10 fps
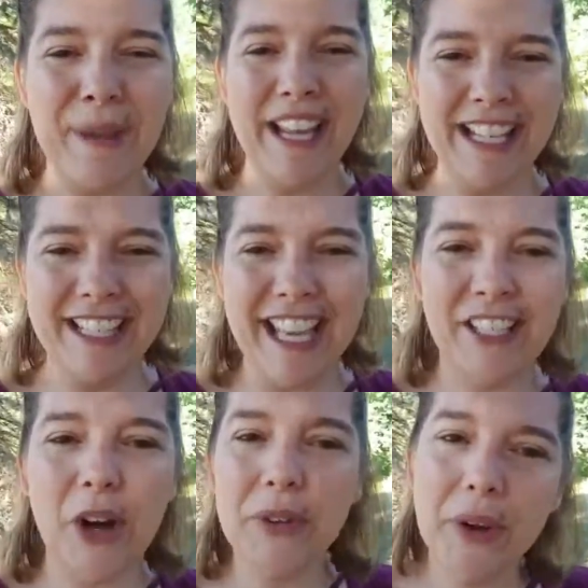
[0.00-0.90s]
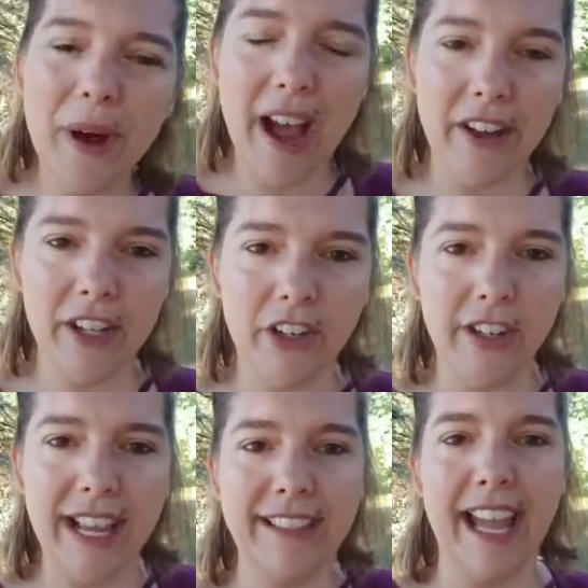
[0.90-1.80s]
because they don't know how to
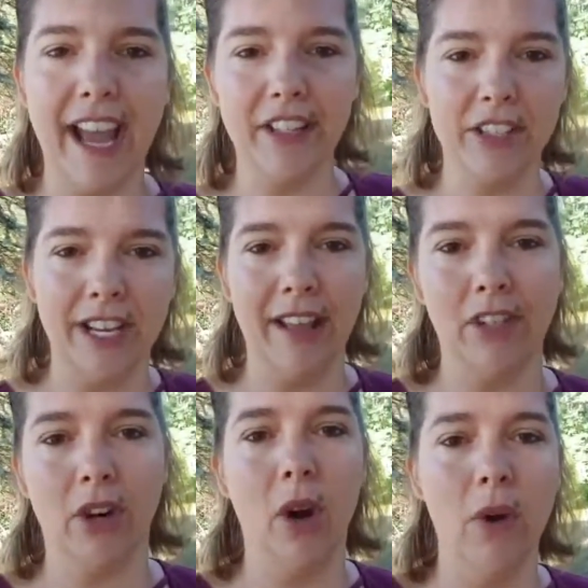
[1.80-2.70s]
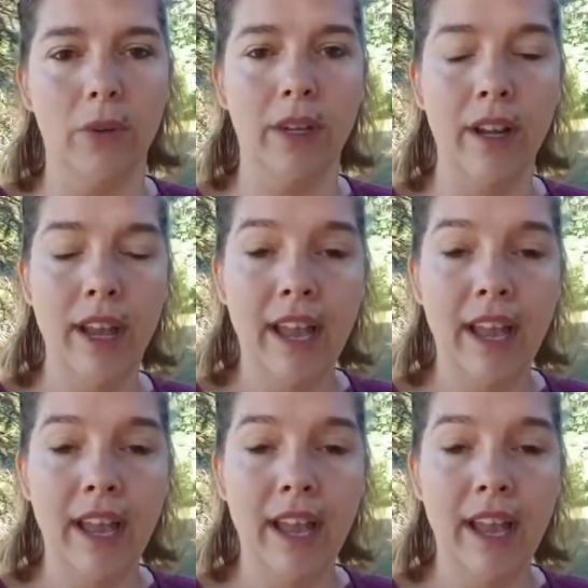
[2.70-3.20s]
create the energy on their own.